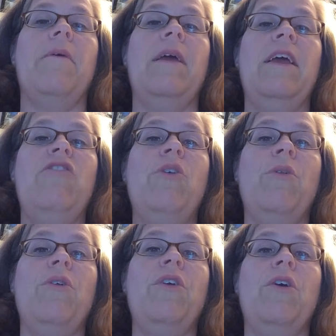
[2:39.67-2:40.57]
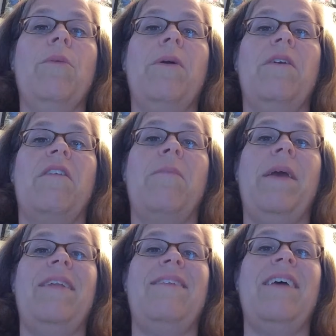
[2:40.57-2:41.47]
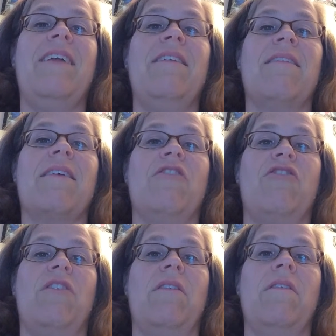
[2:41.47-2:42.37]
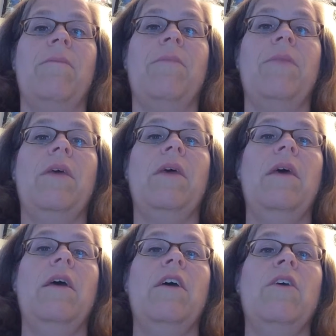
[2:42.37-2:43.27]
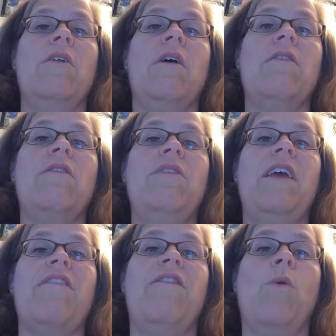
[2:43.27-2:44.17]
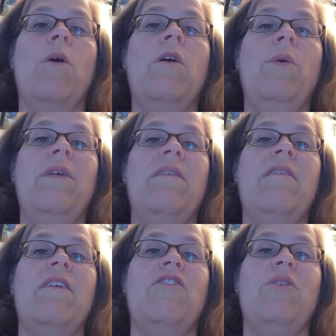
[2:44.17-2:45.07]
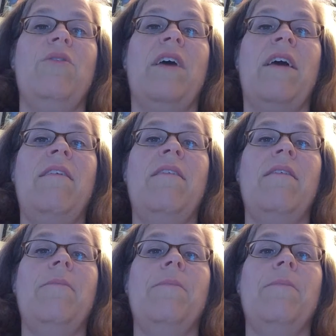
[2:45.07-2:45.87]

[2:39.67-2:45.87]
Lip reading: In total, you'll participate in 10 discussions. You'll also take 4 quizzes and 2 tests.